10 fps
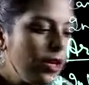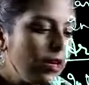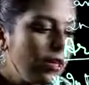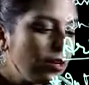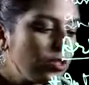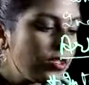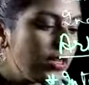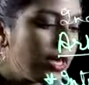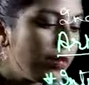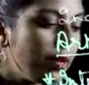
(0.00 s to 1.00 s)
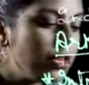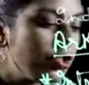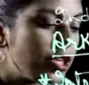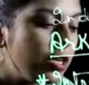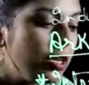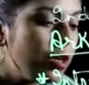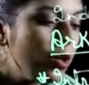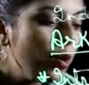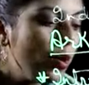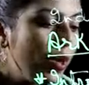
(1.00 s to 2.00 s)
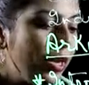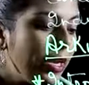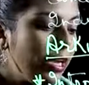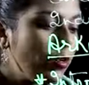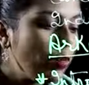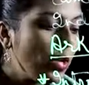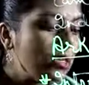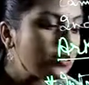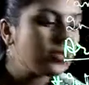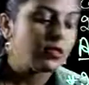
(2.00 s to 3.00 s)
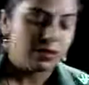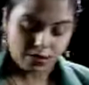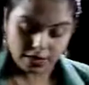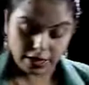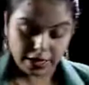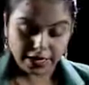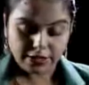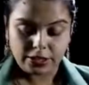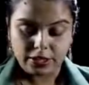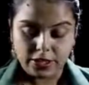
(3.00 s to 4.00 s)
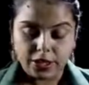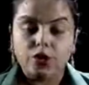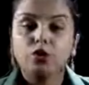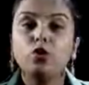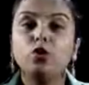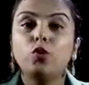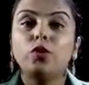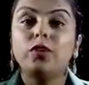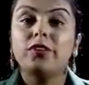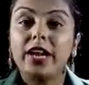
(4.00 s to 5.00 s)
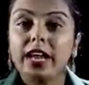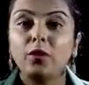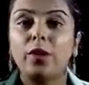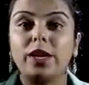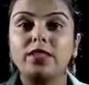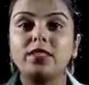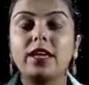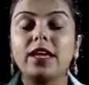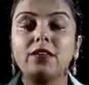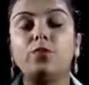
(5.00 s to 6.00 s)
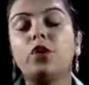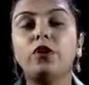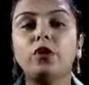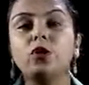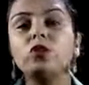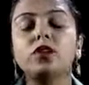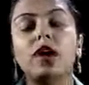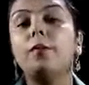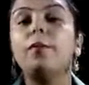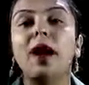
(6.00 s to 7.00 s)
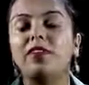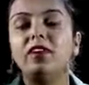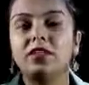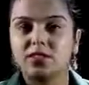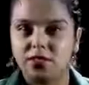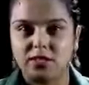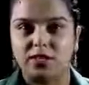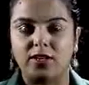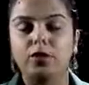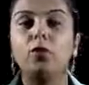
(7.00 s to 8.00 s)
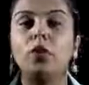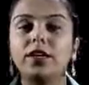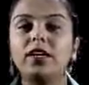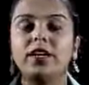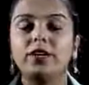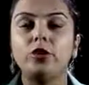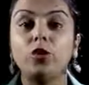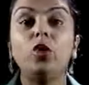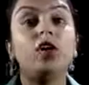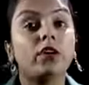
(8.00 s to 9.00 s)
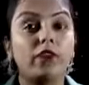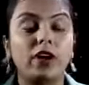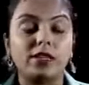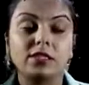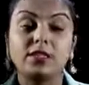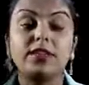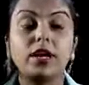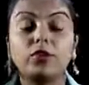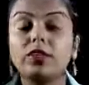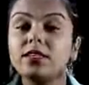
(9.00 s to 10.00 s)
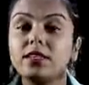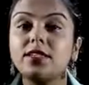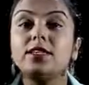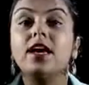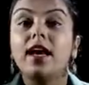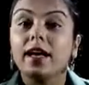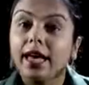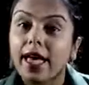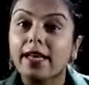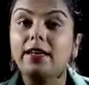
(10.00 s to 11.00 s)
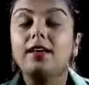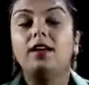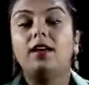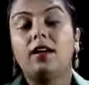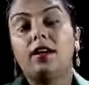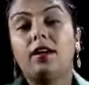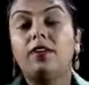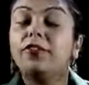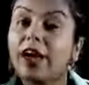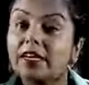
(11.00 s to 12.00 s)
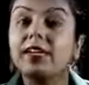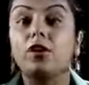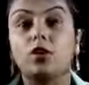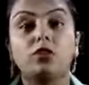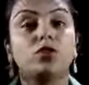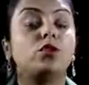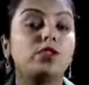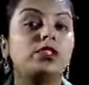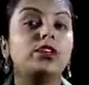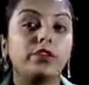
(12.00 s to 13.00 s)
Now, steam engine, when it was connected to railways, it produced a marvelous result. What did it do? First, now this is again a factor also which